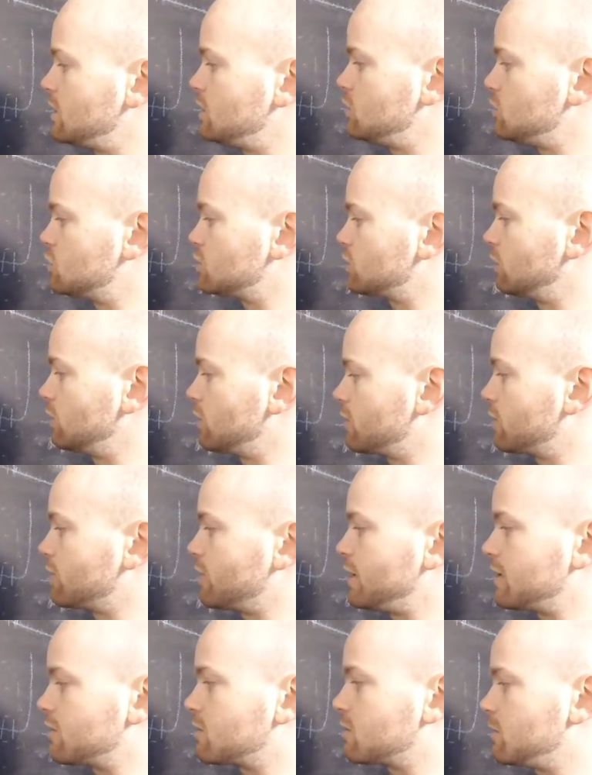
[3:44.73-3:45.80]
You should look for
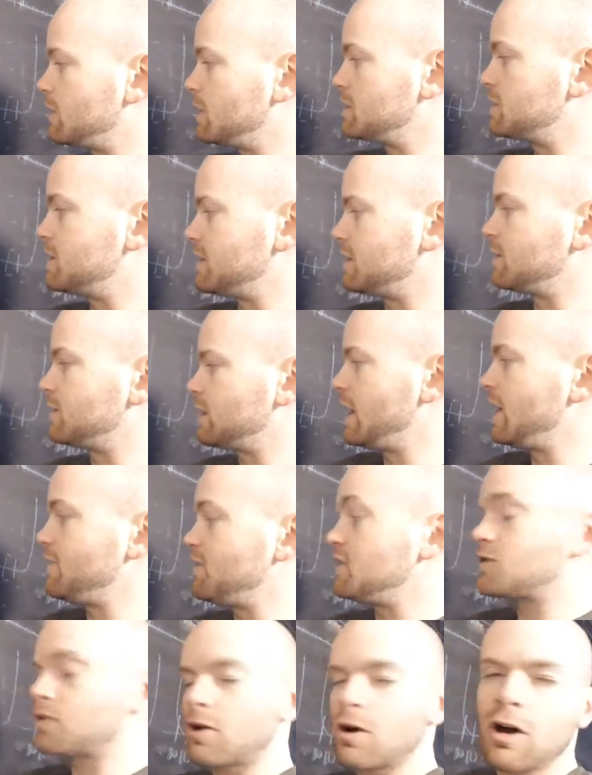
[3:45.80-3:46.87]
increments in, and
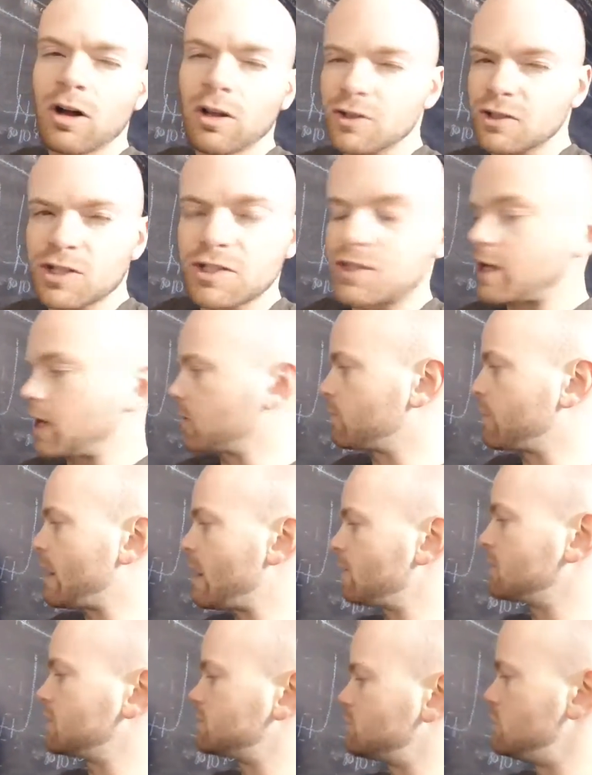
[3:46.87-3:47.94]
these are all just
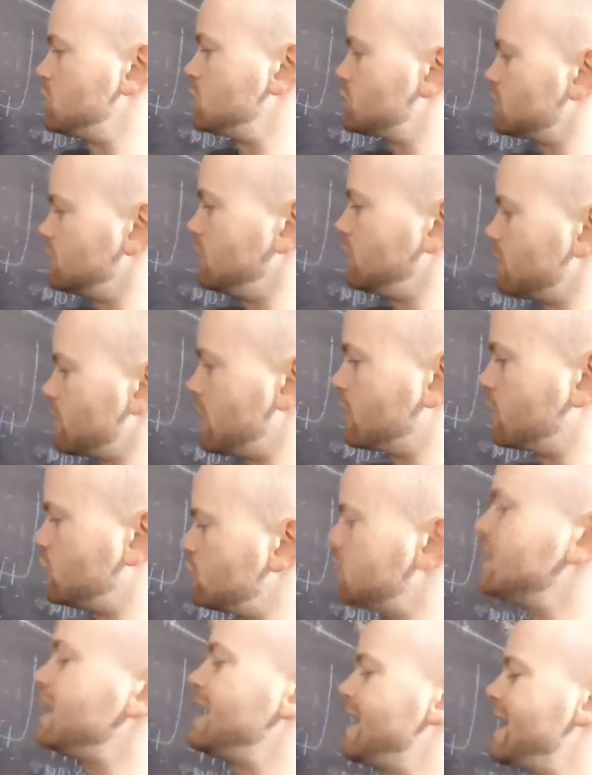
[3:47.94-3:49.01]
generalities, but you should look, a
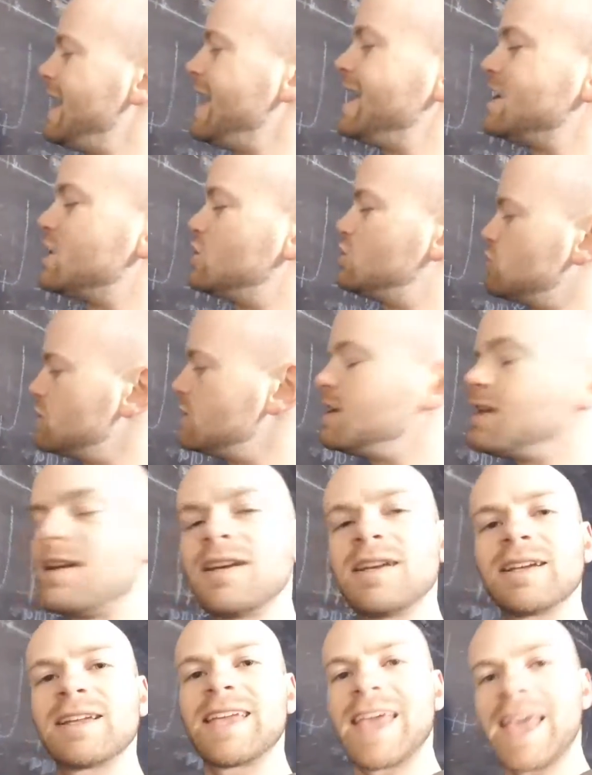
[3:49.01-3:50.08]
good
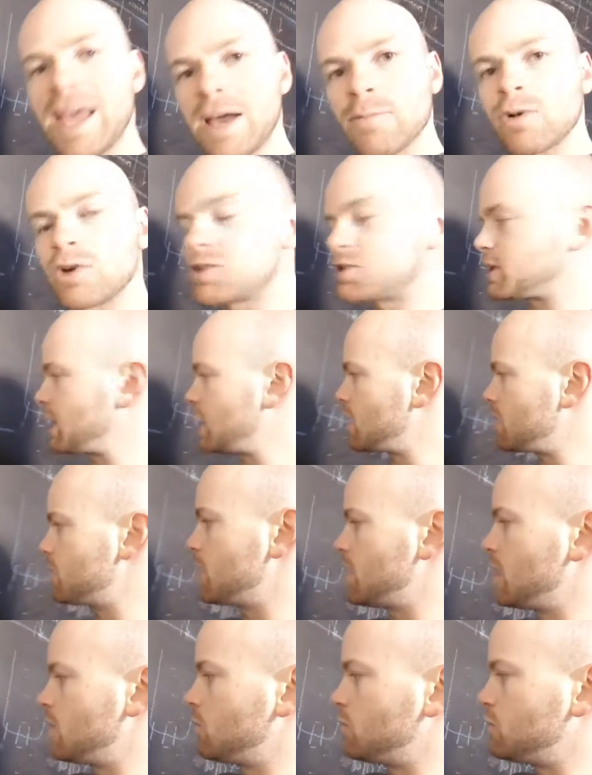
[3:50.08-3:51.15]
camber setup
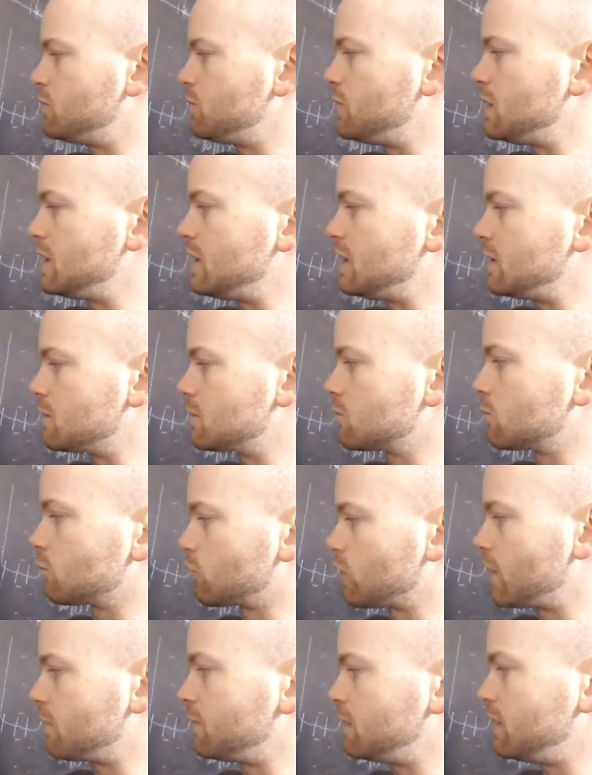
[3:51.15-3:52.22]
would be
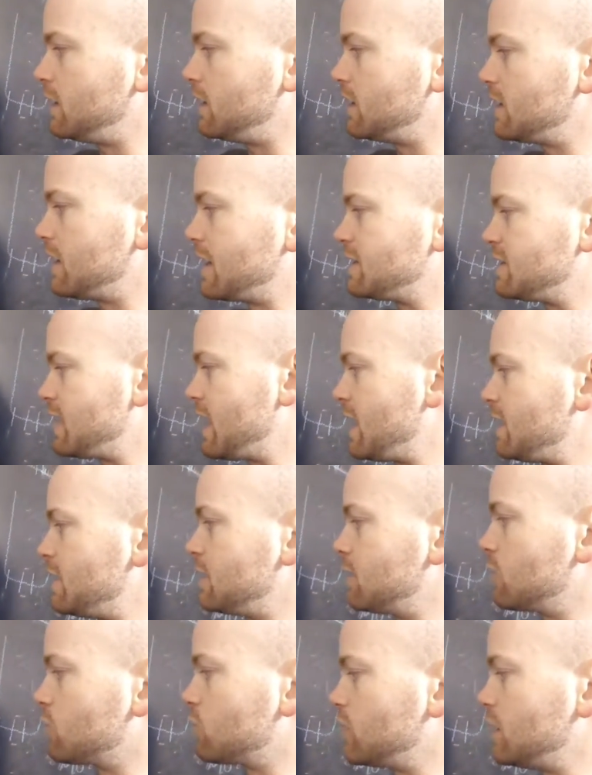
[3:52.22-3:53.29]
roughly a
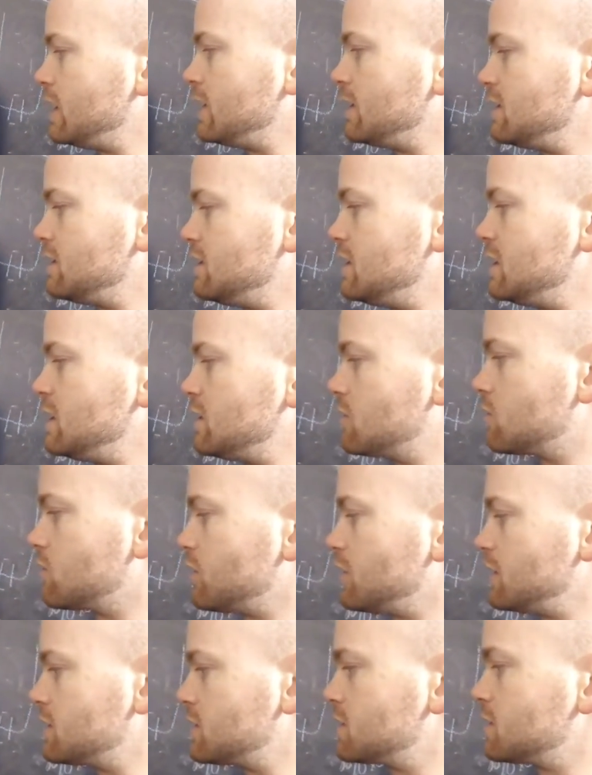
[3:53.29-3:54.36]
10-degree
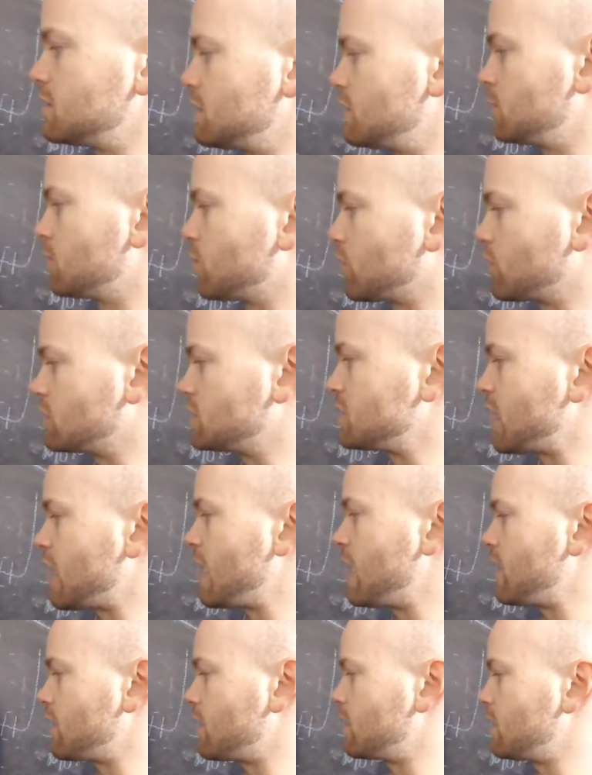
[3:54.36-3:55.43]
decrease per
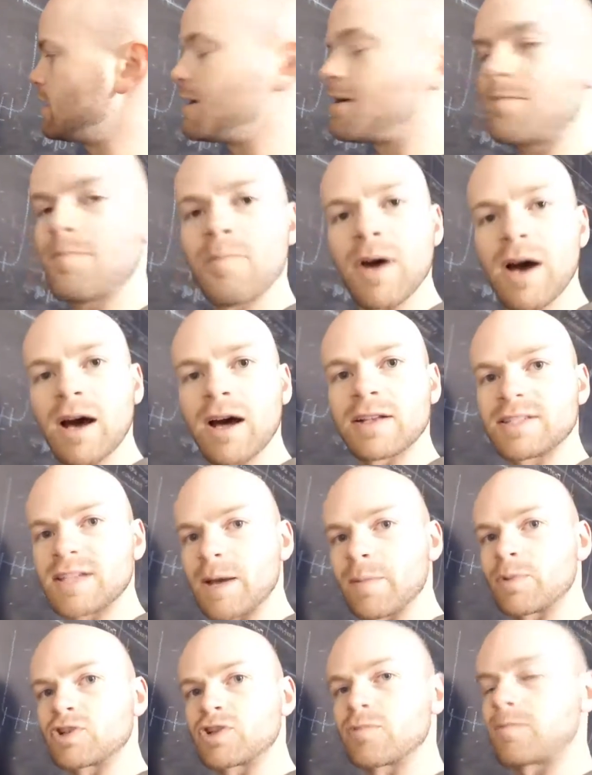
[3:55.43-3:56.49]
tire
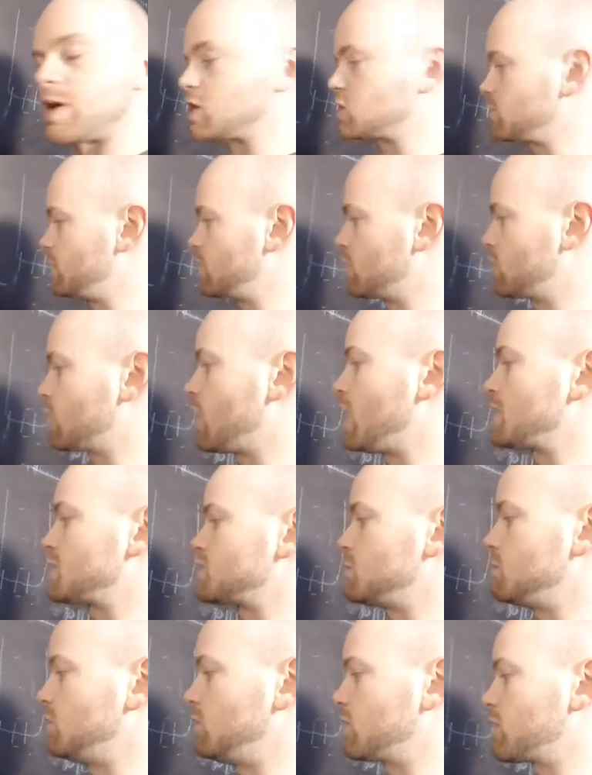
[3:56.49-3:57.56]
temperature measurement across.
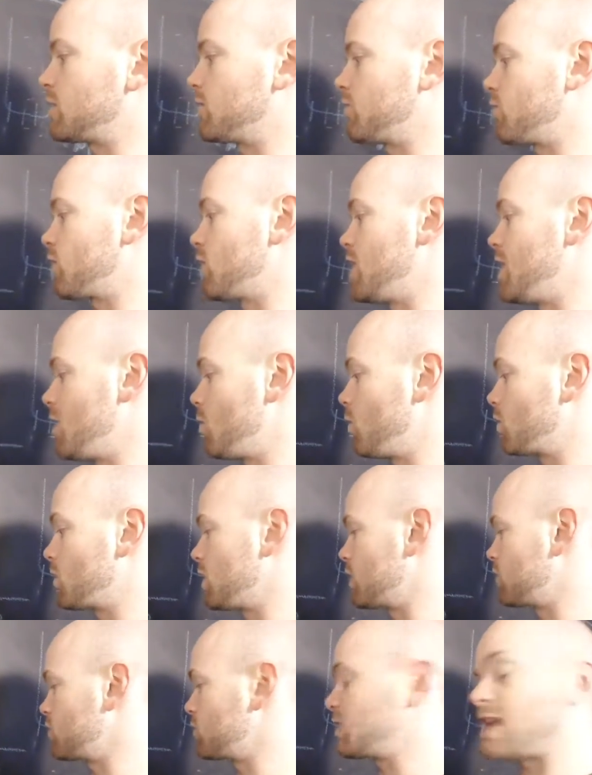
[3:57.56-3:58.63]
So you'd be looking for
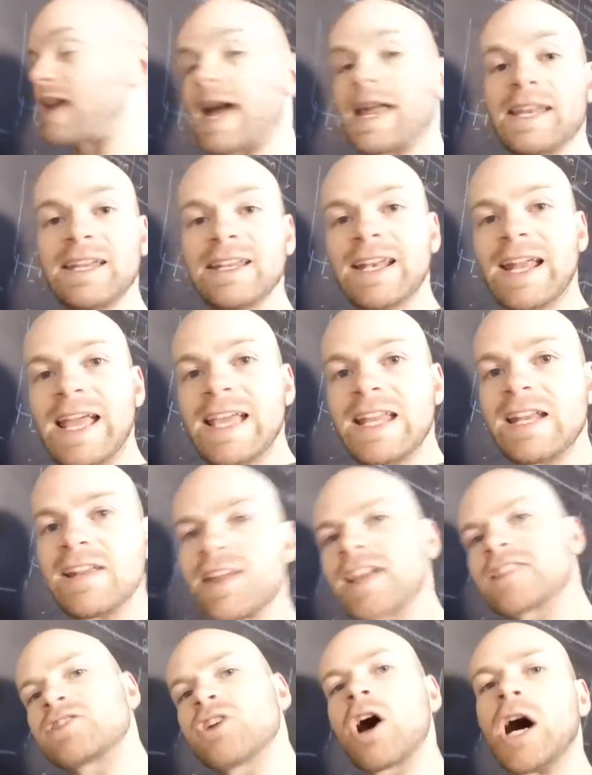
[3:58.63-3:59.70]
190 and 80. That's